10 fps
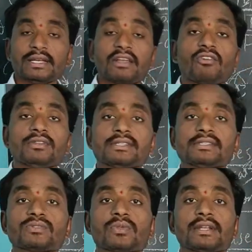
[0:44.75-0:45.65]
It
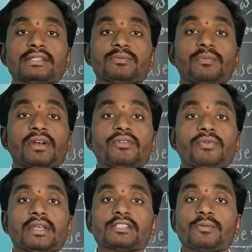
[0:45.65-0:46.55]
causes, so that is blood
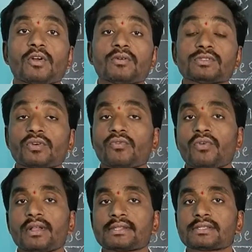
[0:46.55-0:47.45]
pH becomes
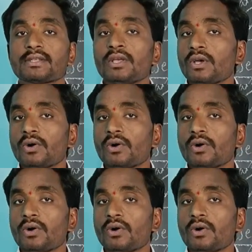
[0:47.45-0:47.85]
false.